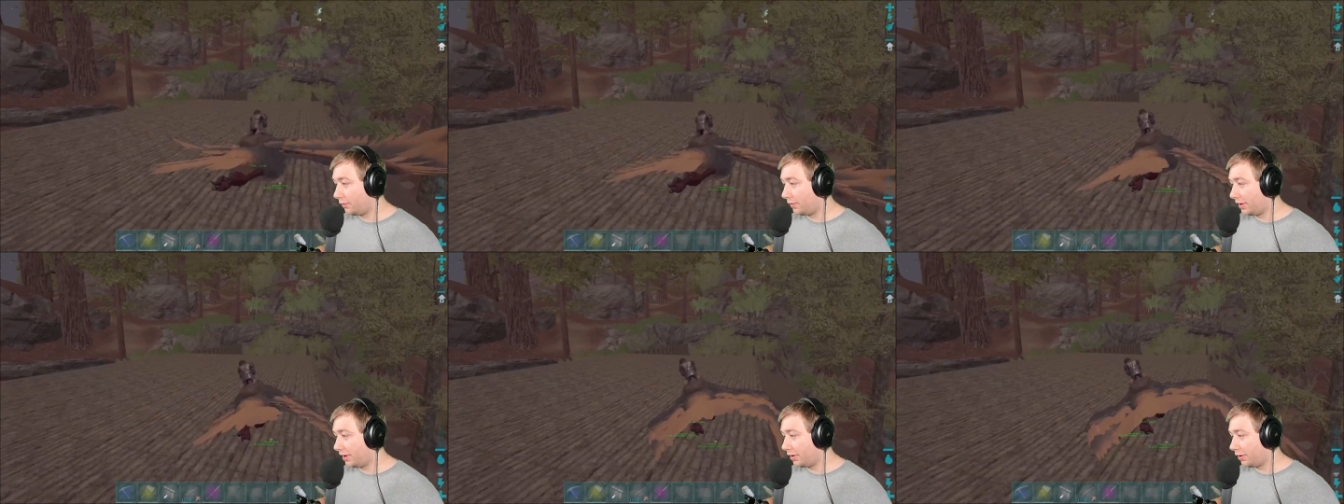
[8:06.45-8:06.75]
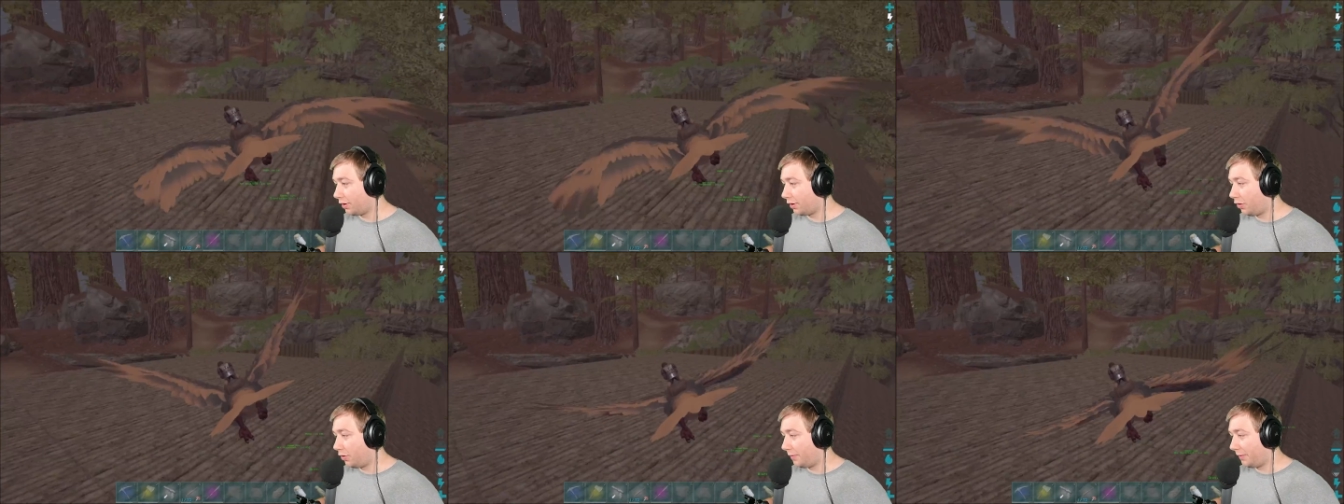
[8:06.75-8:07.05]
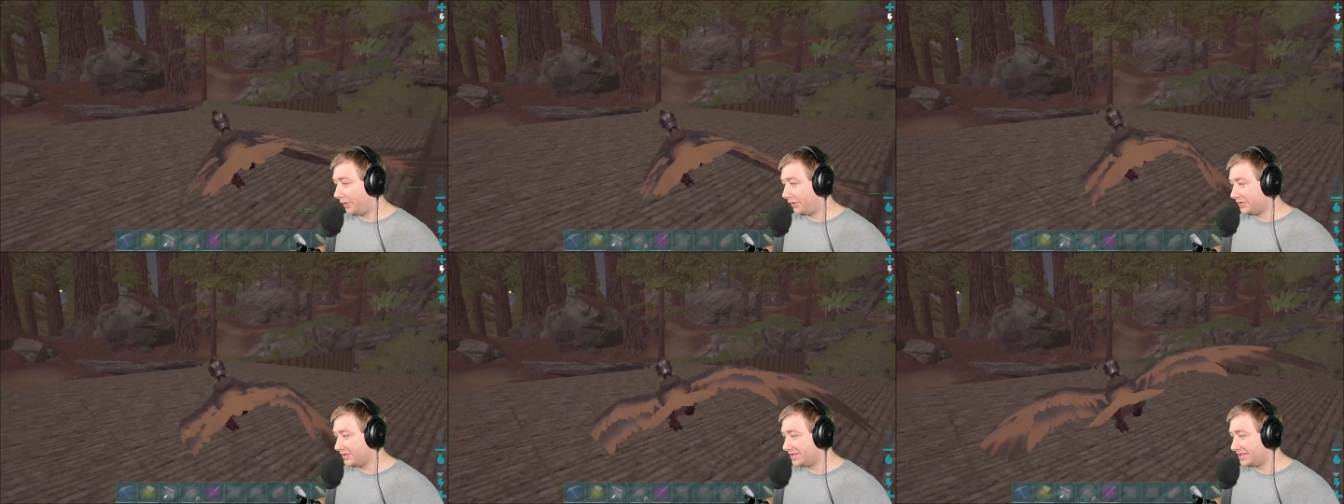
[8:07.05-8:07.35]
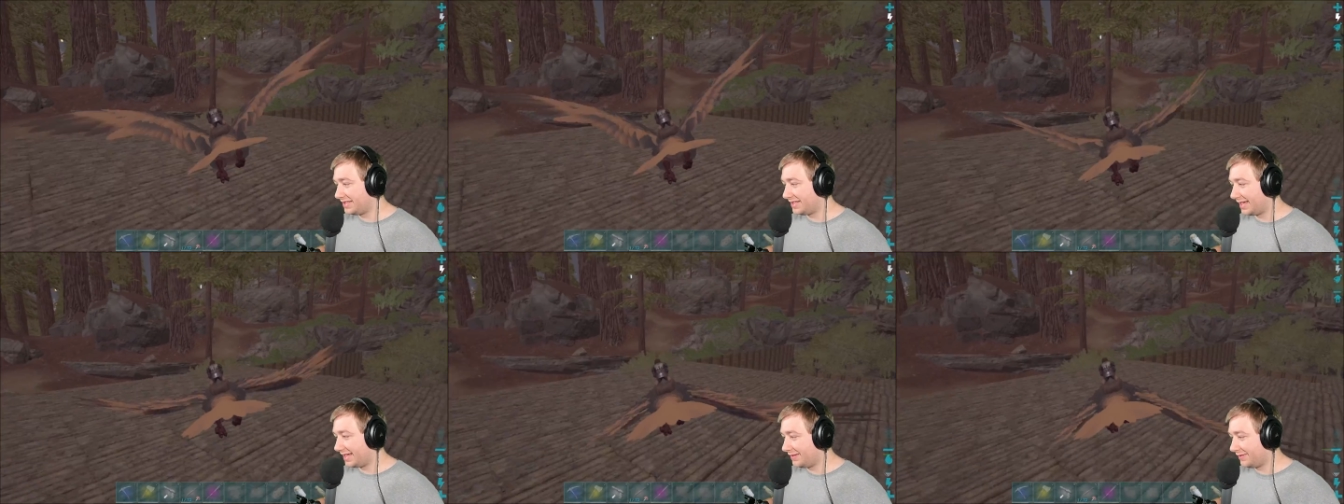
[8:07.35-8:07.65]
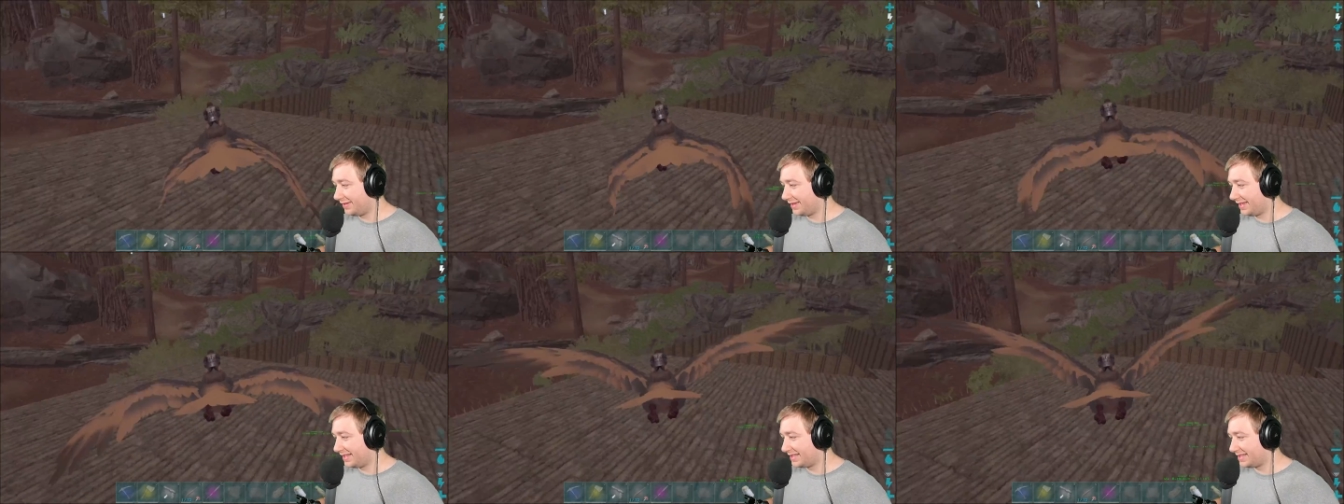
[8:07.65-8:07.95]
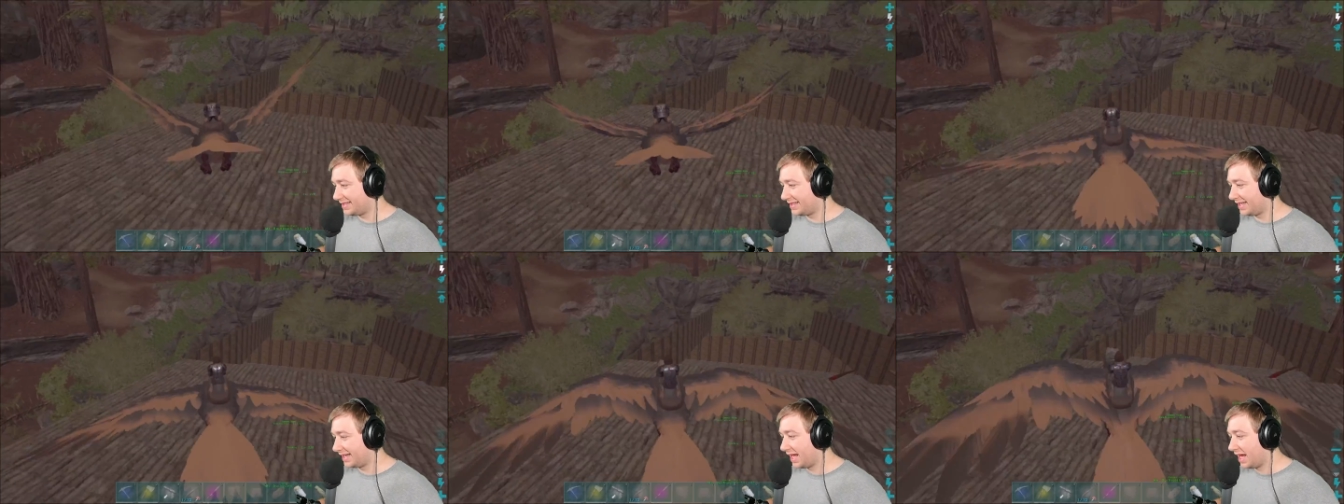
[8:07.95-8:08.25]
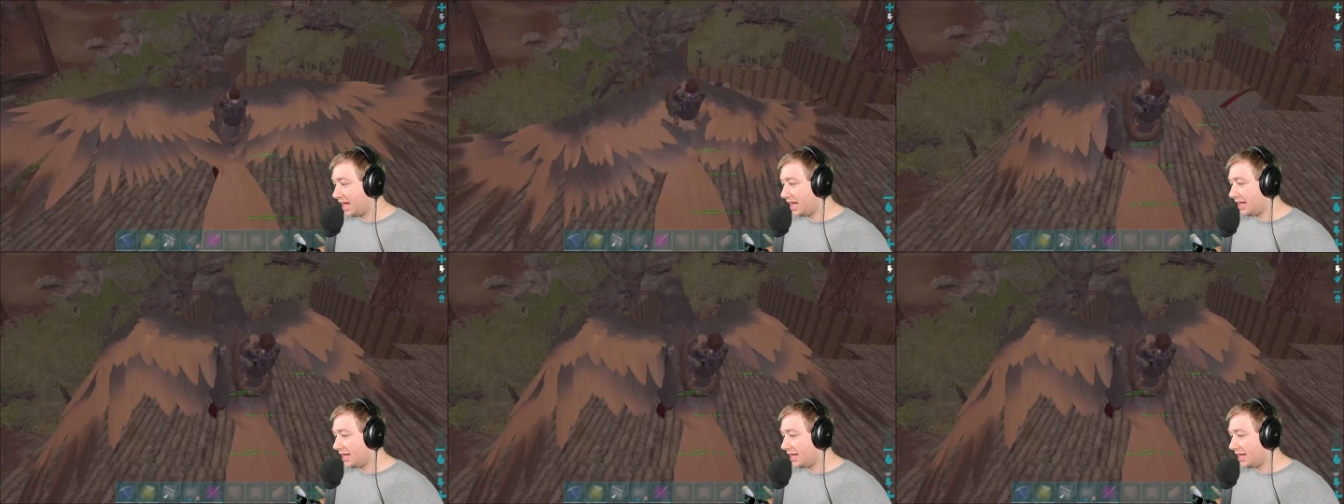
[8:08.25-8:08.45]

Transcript: We are almost done with this thing.